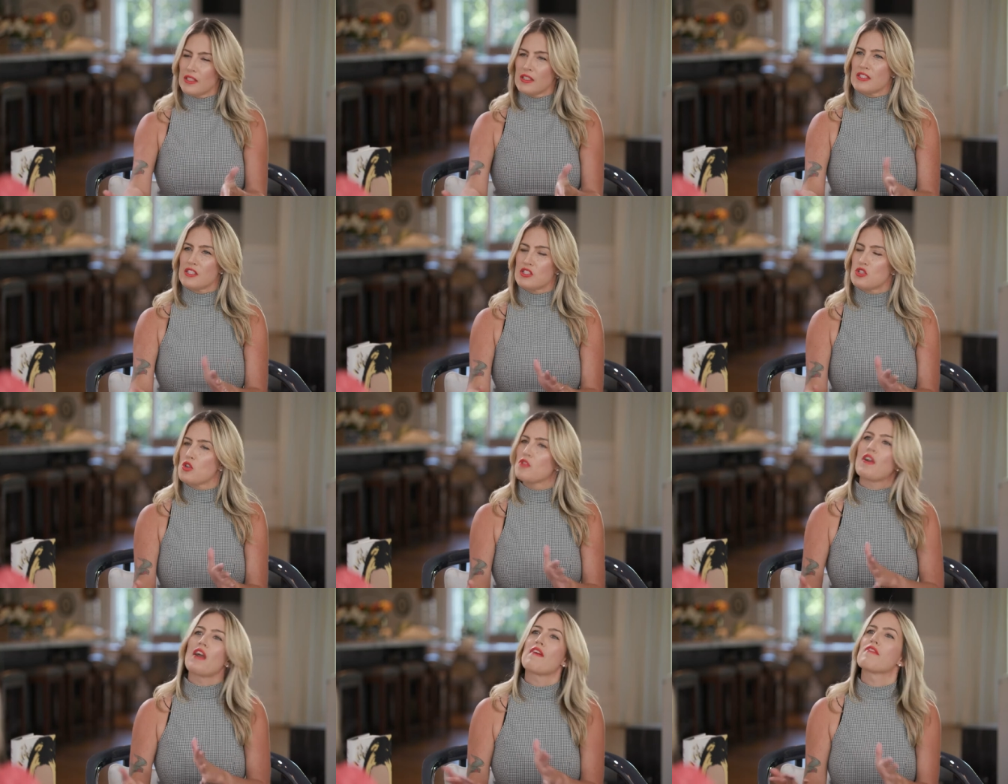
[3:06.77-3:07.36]

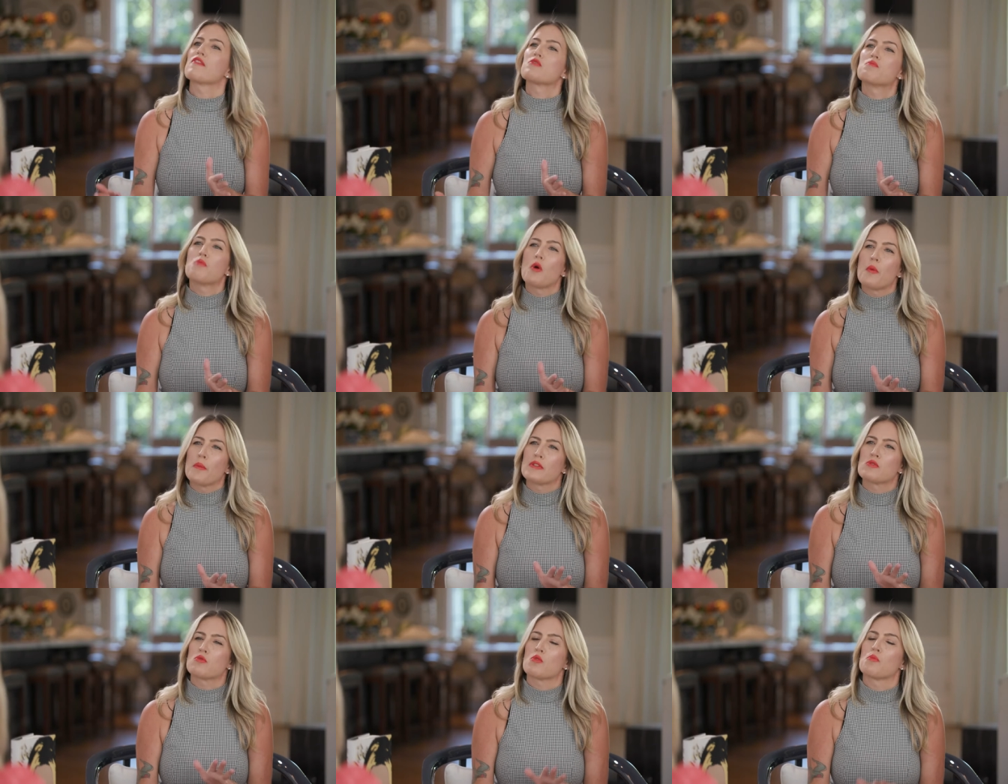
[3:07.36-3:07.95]
did you ever have those
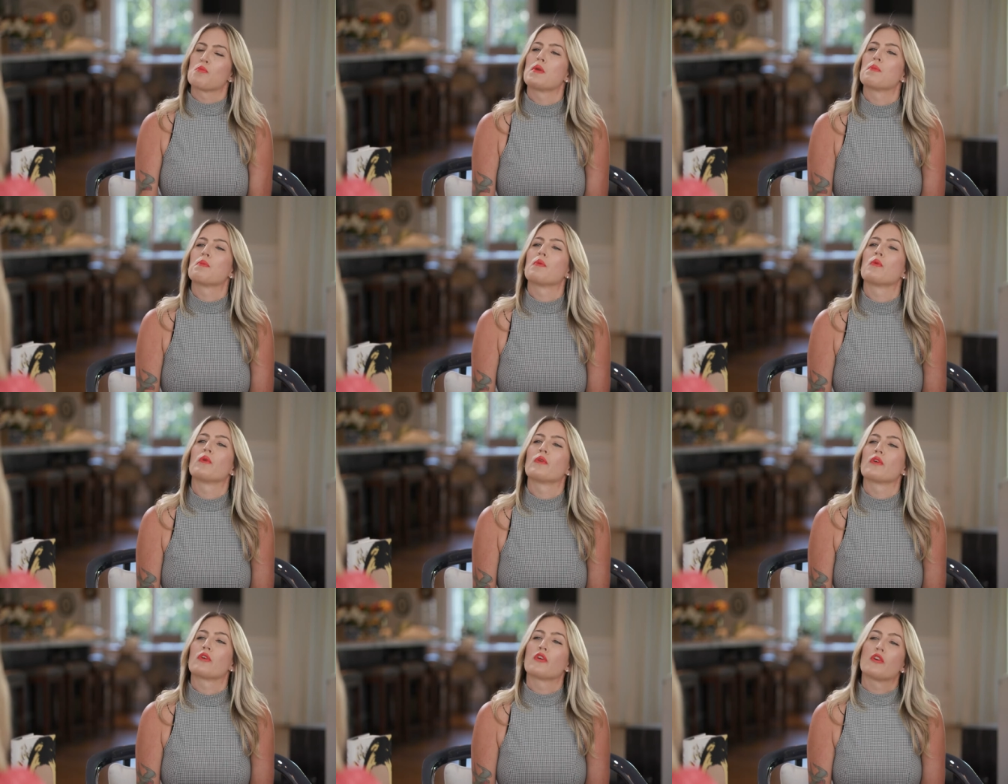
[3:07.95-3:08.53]
moments where
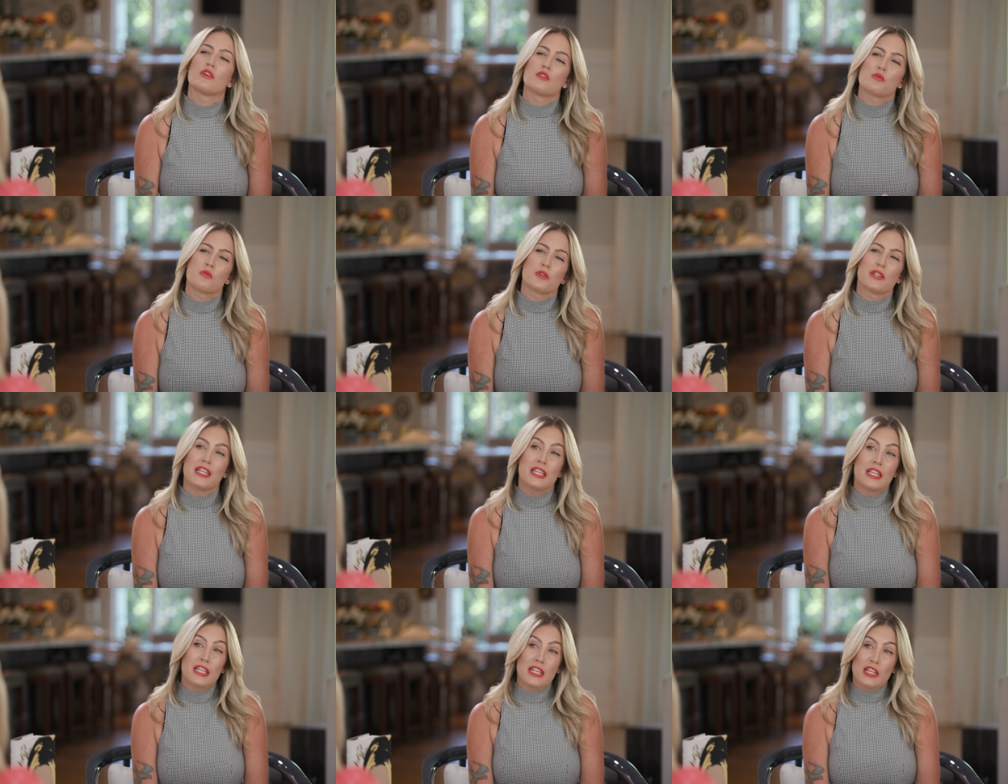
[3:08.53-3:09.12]
people, girls were
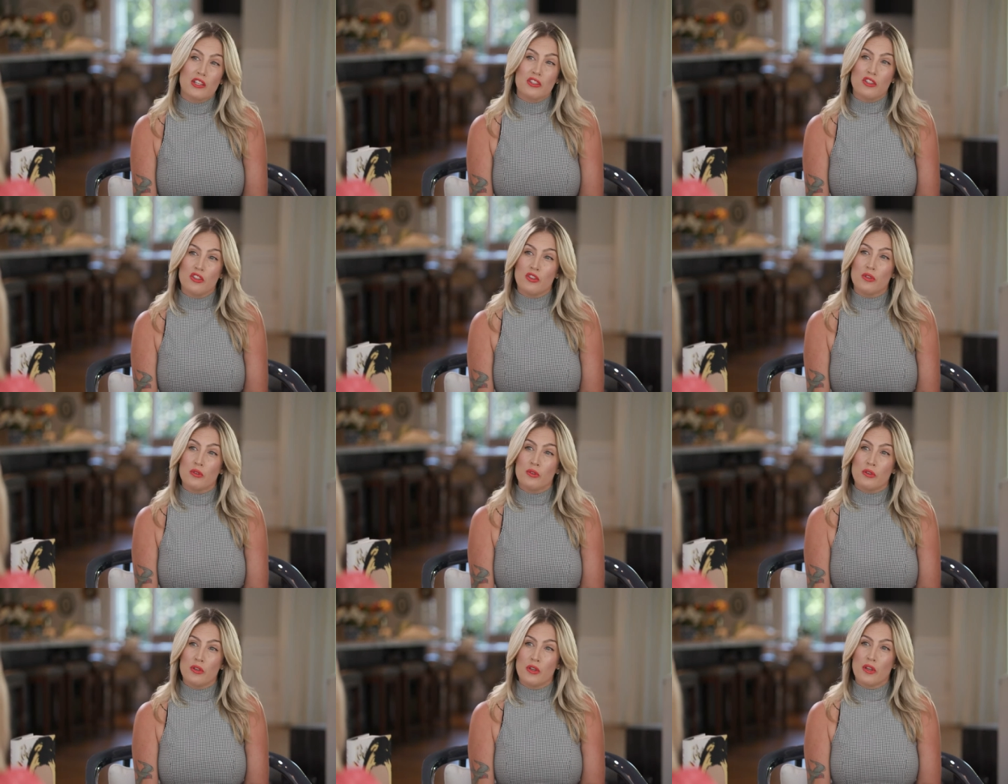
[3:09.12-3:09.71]
leaning on
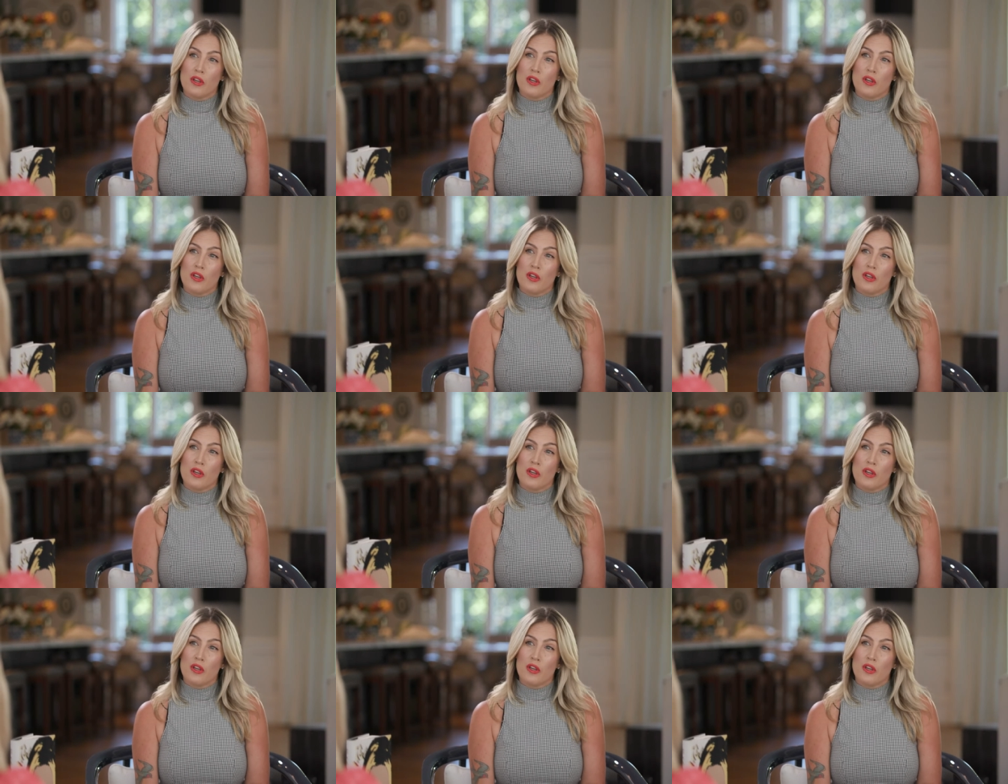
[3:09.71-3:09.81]
you